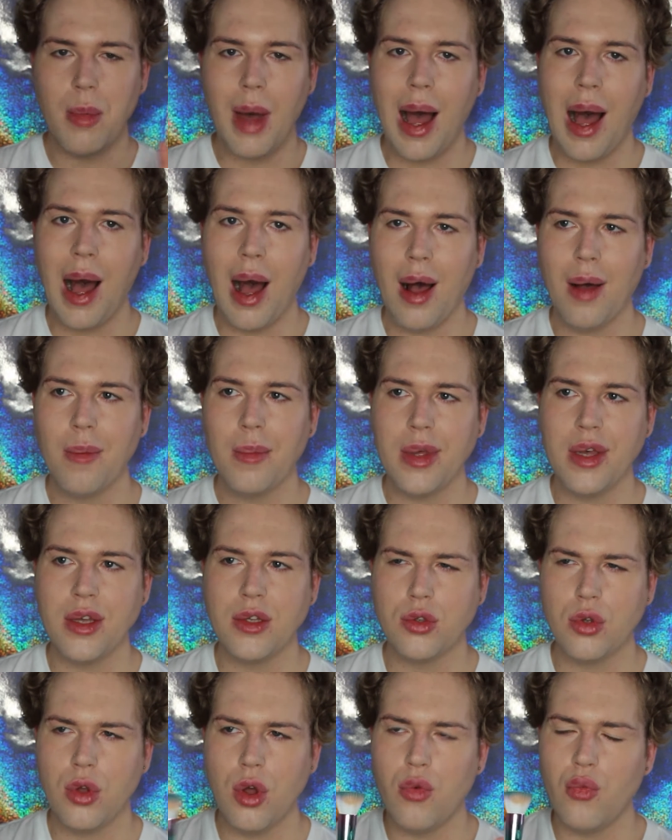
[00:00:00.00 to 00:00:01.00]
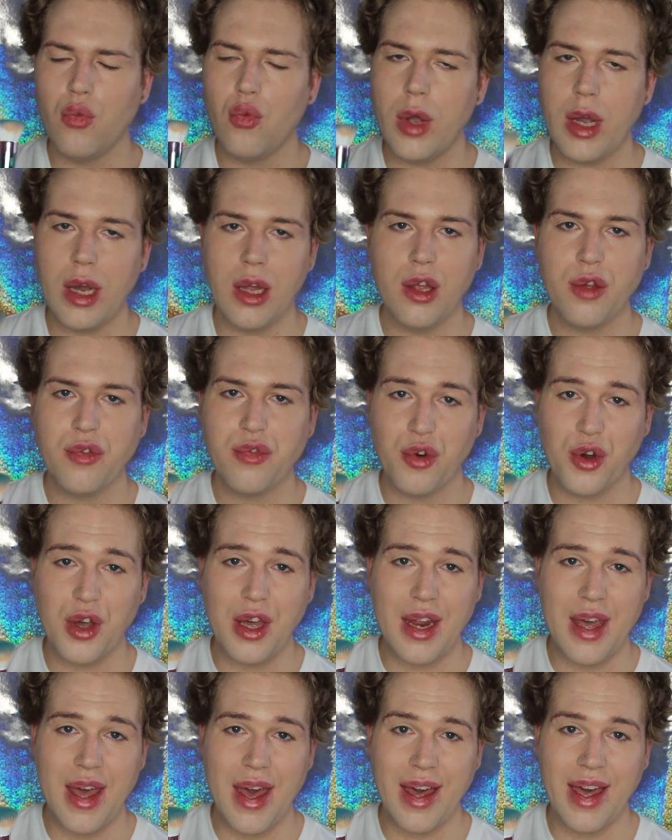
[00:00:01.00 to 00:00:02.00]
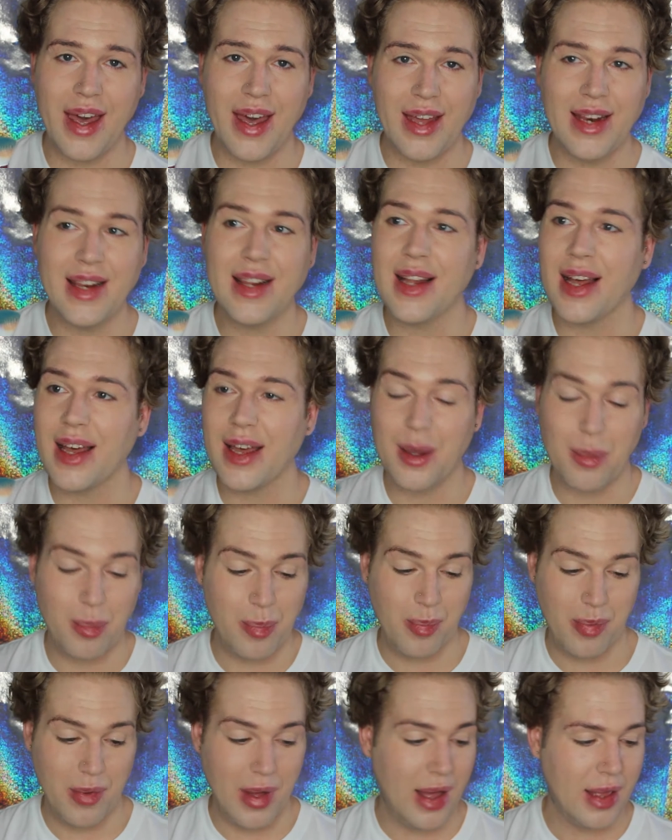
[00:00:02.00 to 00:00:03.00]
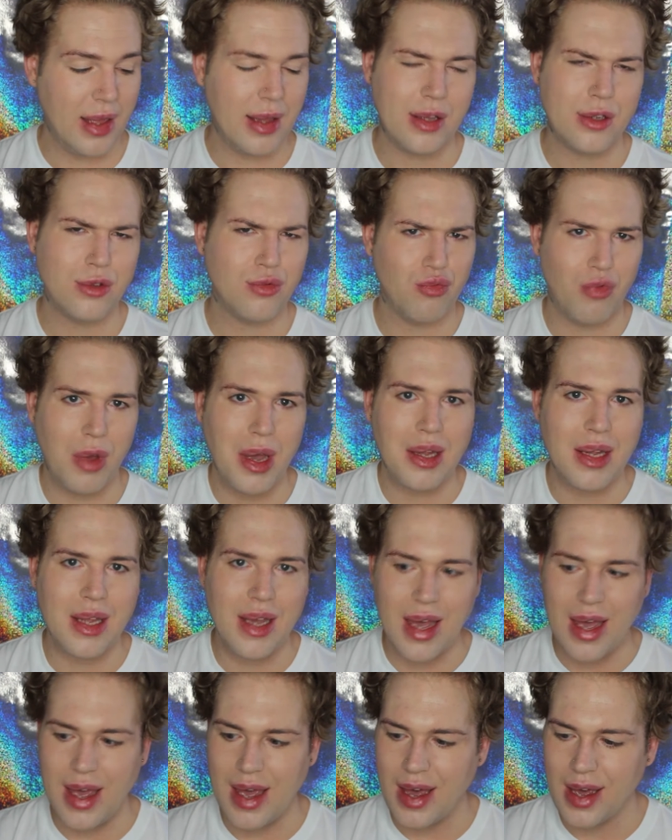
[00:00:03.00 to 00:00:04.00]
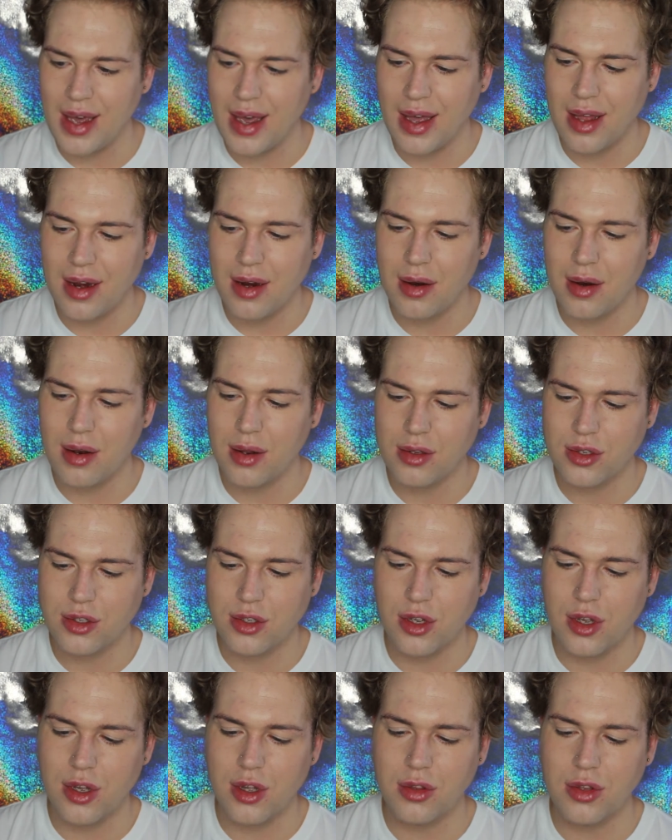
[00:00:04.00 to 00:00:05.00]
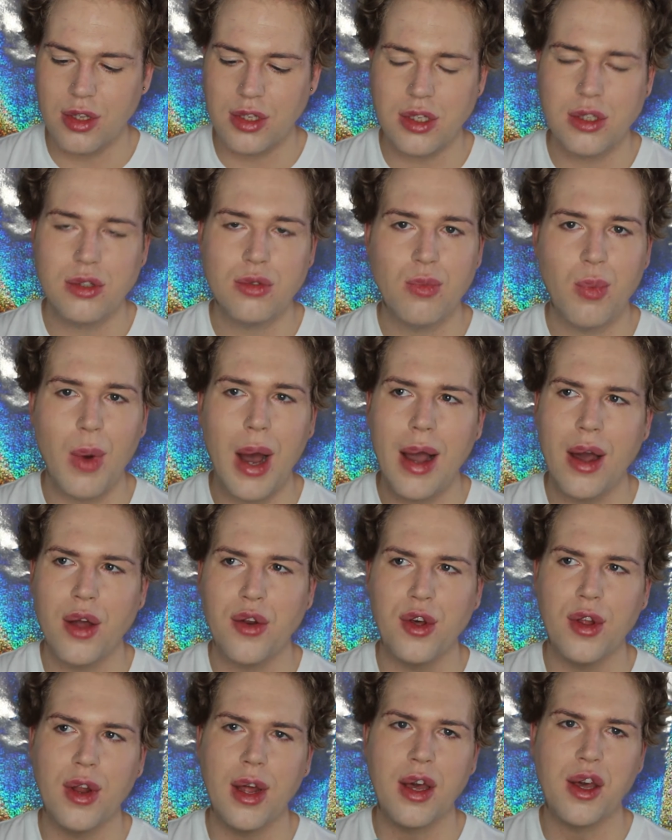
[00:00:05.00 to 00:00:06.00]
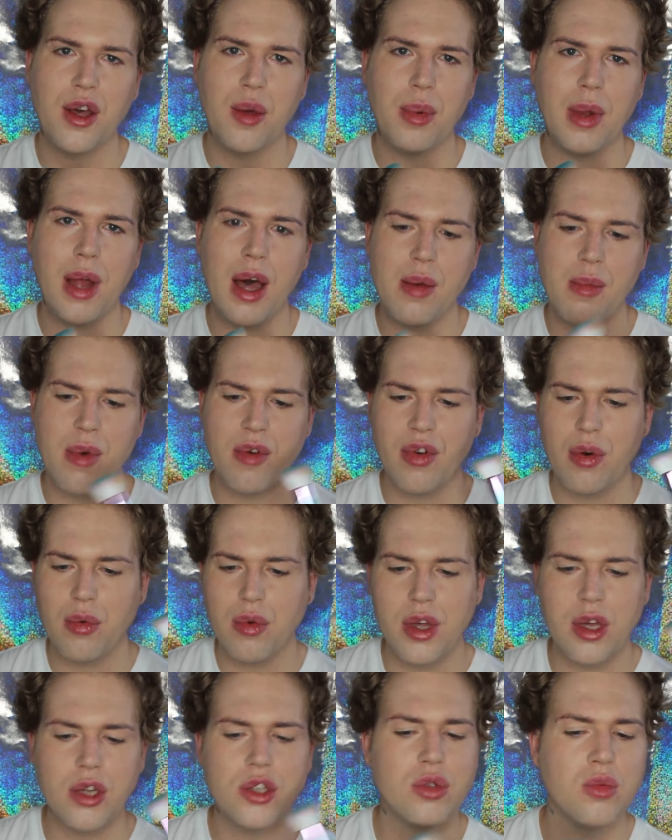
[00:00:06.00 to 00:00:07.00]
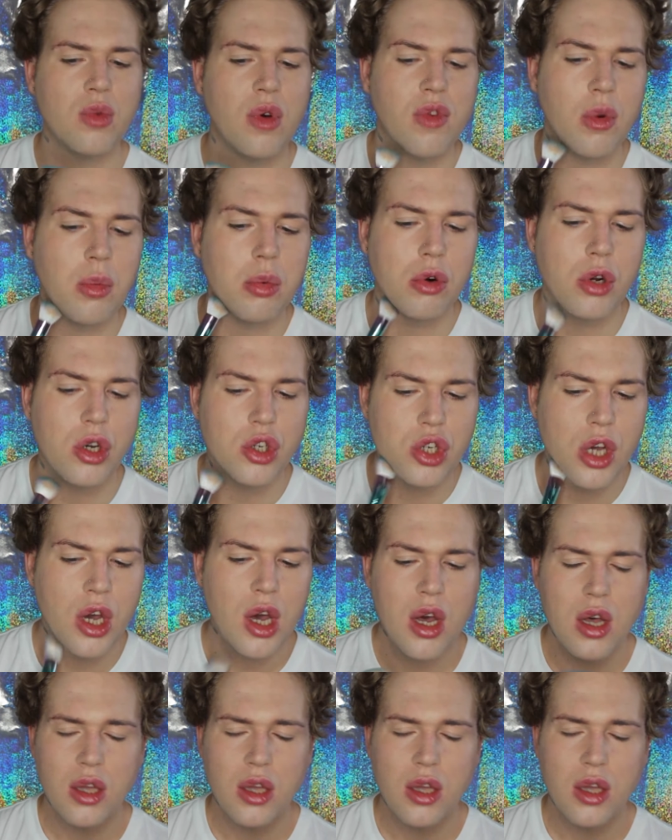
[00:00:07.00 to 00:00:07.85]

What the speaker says: my arm is really fucking aching, like it's really aching, so this is why I don't like applying my foundation with a brush.